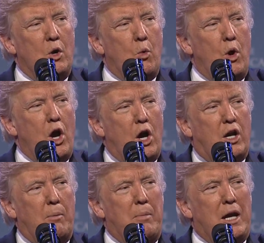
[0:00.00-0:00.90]
We are
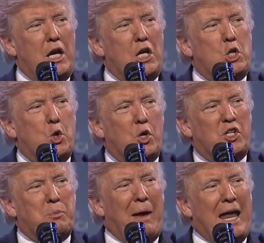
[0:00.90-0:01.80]
committed to
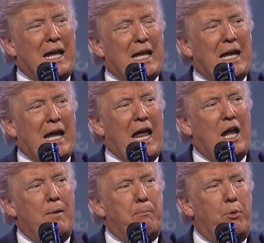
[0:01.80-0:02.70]
expanding
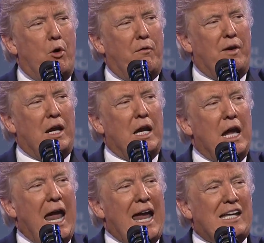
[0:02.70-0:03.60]
and improving
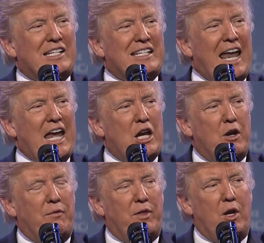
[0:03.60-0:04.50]
a
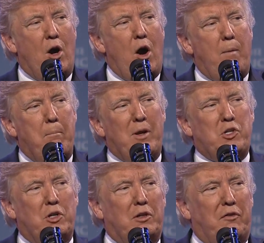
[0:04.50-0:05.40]
state-of-the-art
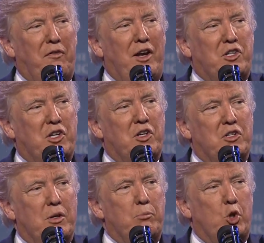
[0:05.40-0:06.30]
missile defense
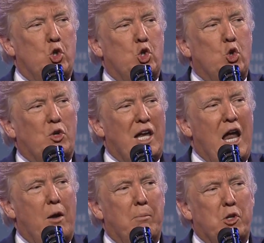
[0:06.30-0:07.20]
system to shoot
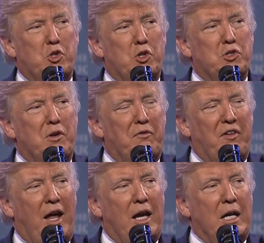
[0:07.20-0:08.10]
down missiles in
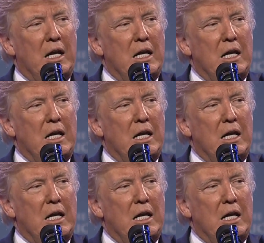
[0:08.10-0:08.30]
flight.